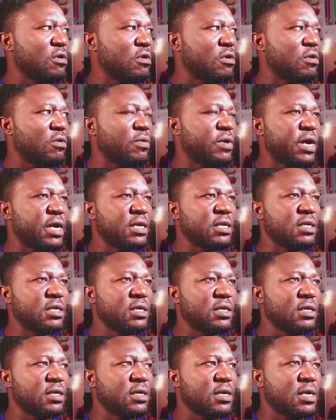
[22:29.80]
All right.
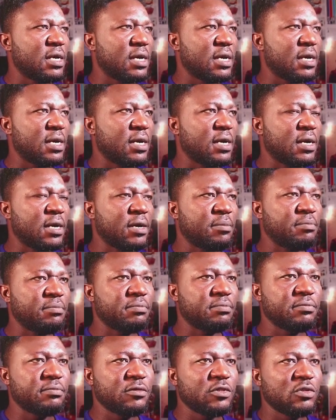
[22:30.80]
Um,
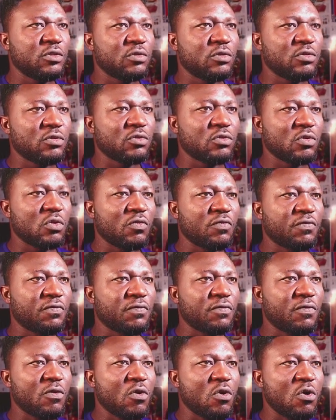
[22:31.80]
so
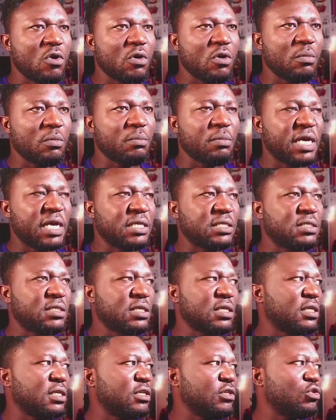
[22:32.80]
for my
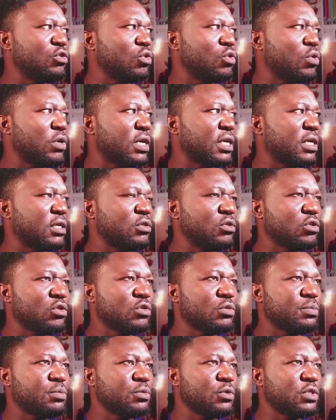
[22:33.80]
signature, I can
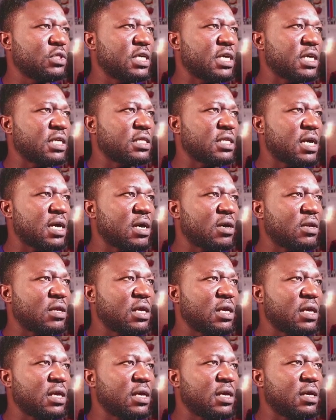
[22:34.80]
just push that out
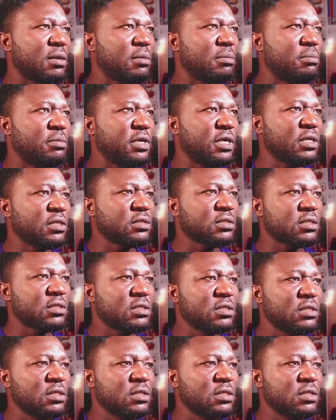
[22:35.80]
here a bit.